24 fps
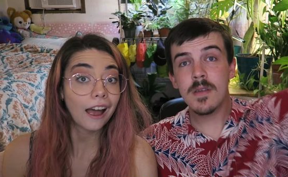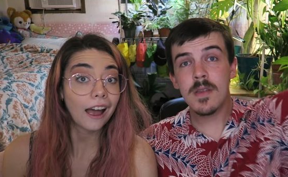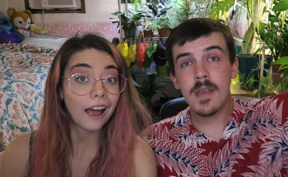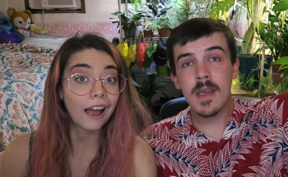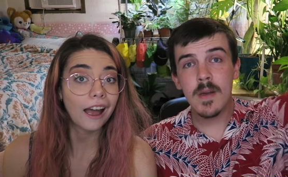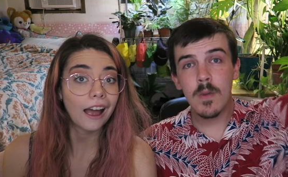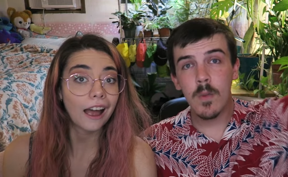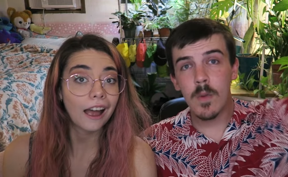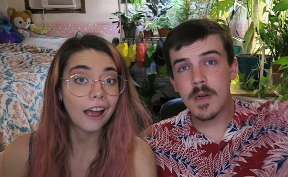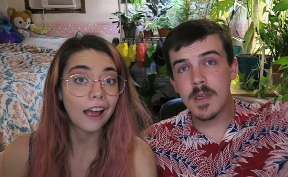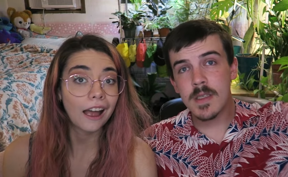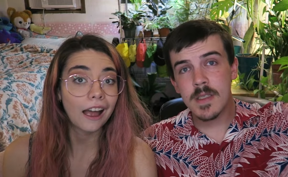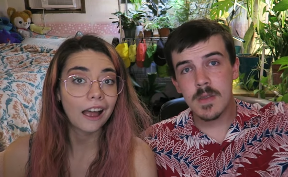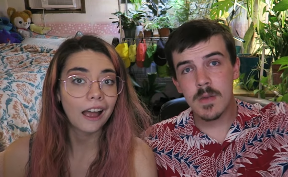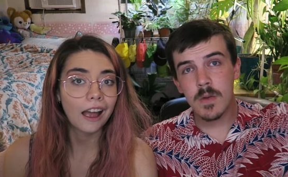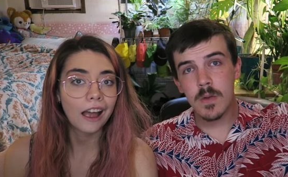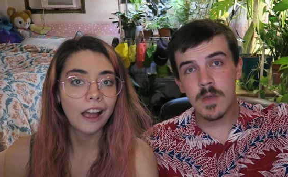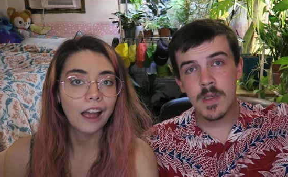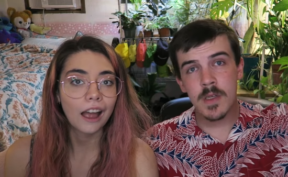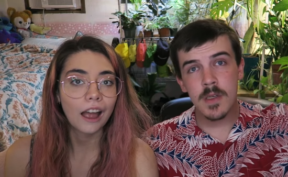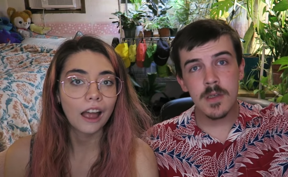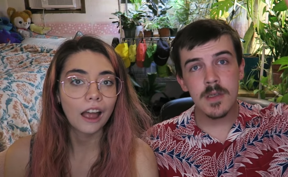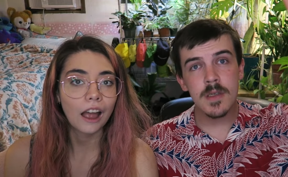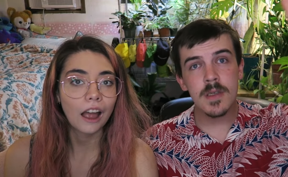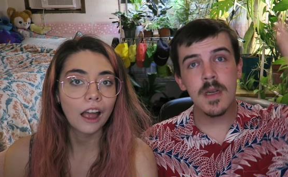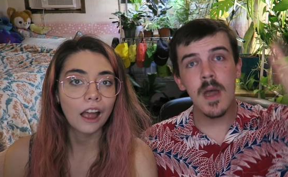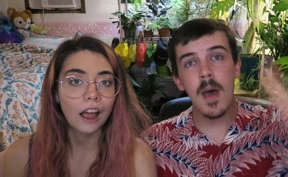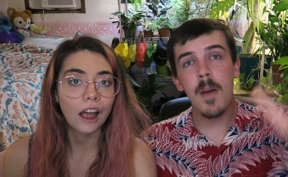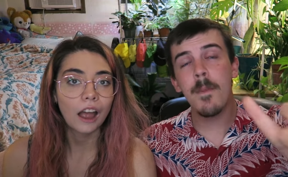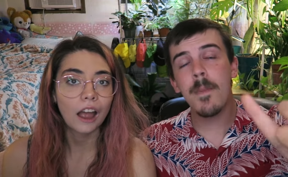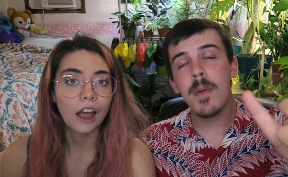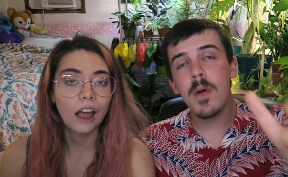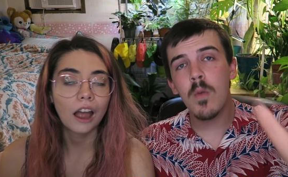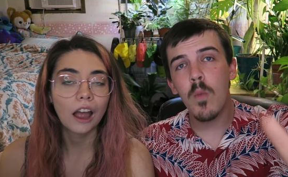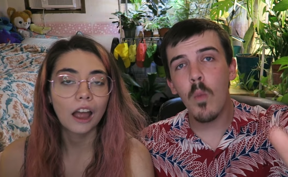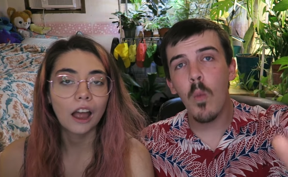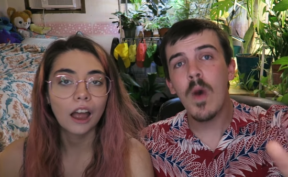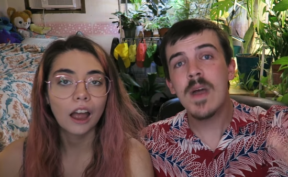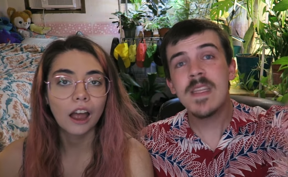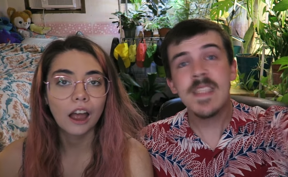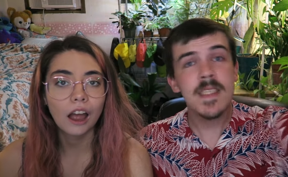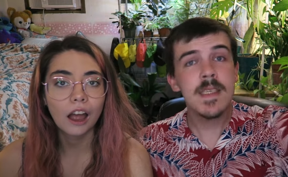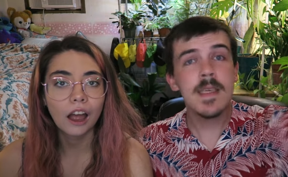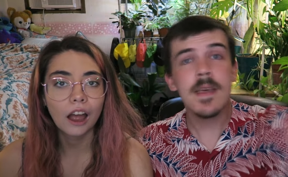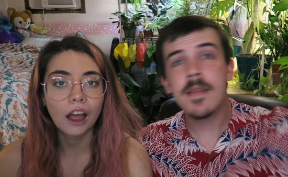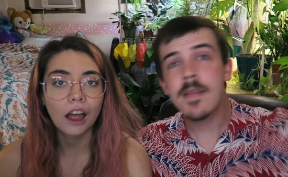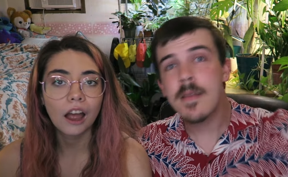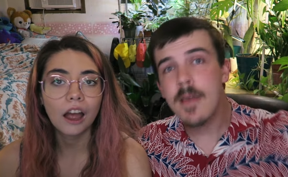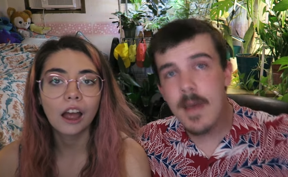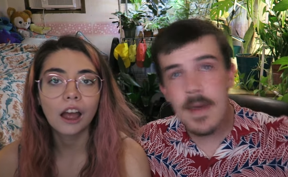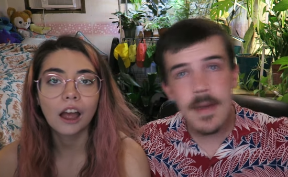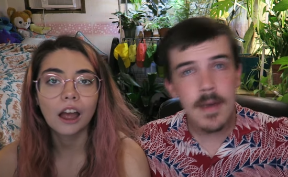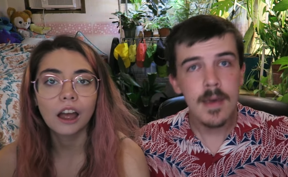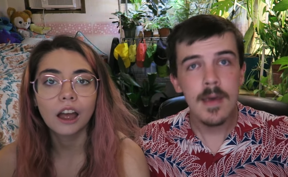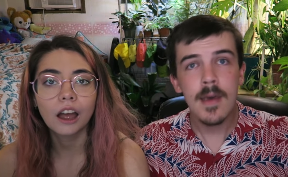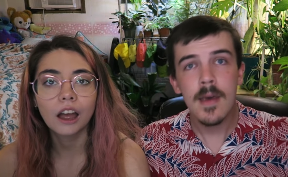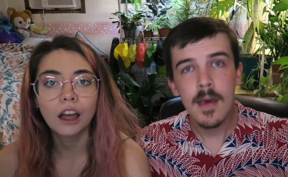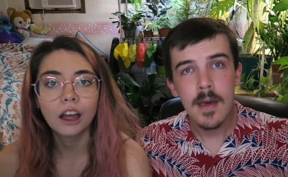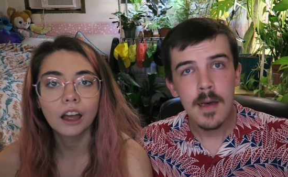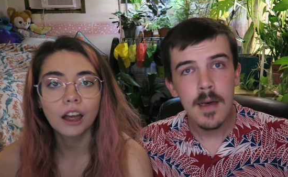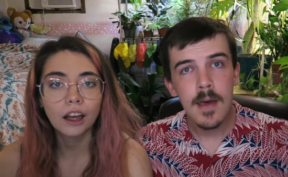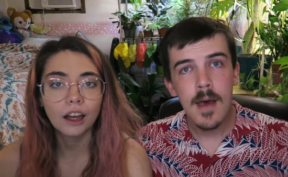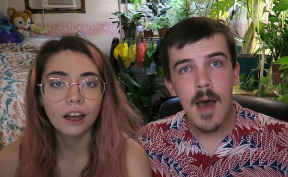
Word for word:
Speaker 1: your think? What is it? Your number? What's you think?